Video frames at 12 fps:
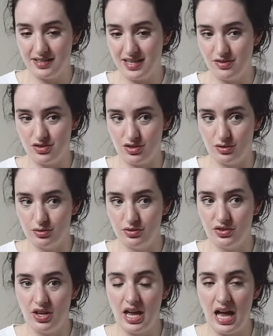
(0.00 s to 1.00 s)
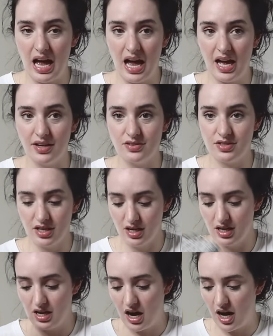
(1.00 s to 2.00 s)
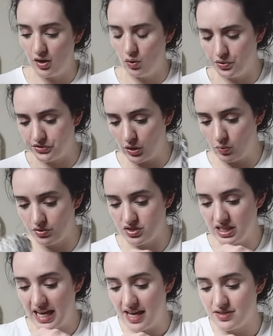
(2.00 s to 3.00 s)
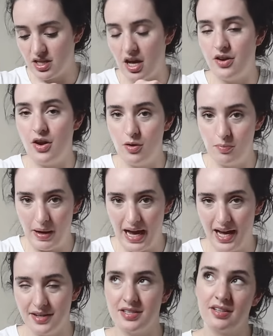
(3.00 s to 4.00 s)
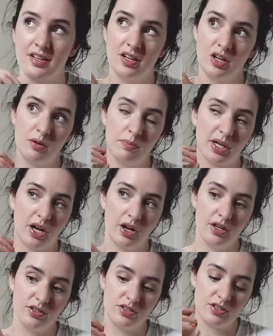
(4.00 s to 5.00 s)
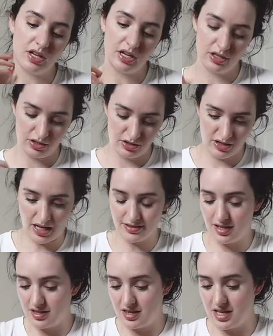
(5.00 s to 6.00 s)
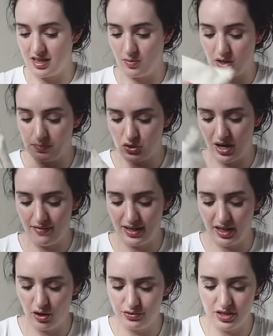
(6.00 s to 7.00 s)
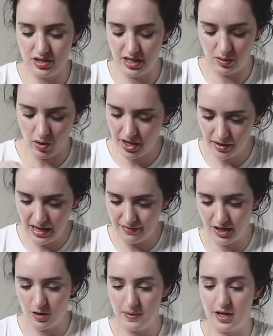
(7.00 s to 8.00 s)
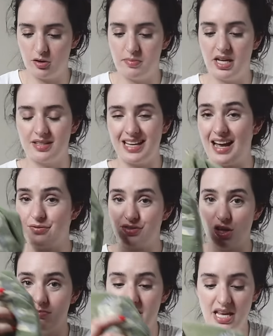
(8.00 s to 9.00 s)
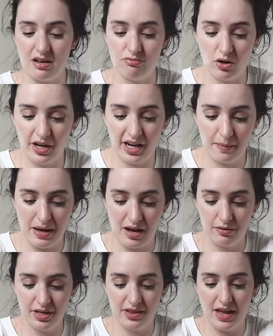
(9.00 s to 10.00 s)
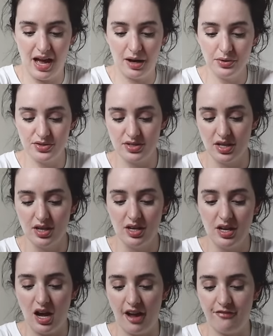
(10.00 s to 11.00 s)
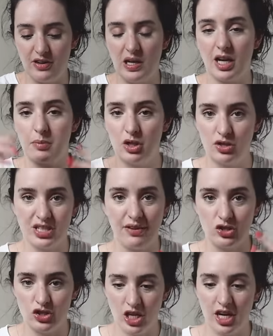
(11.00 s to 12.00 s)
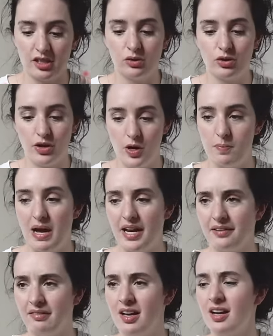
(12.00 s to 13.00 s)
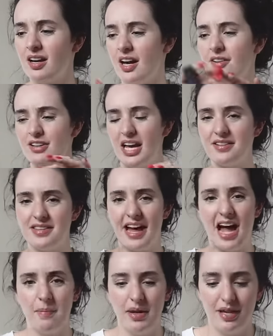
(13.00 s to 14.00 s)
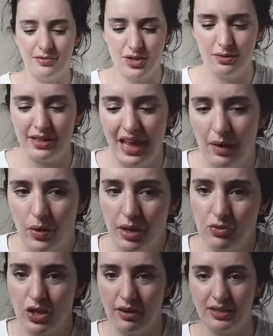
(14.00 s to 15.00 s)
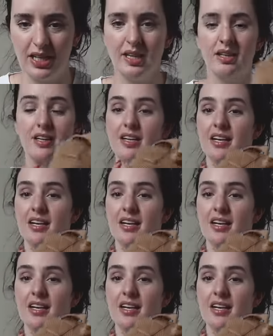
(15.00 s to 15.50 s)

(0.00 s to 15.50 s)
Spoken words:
essentials. And I also want to get a notepad, because that's another thing that when I'm traveling, I often think, why don't I have a notepad on me? Because I have so many rocking about in the house. I feel like it'd be good to have a journal or a notepad and kind of get into the habit of doing that when I'm traveling.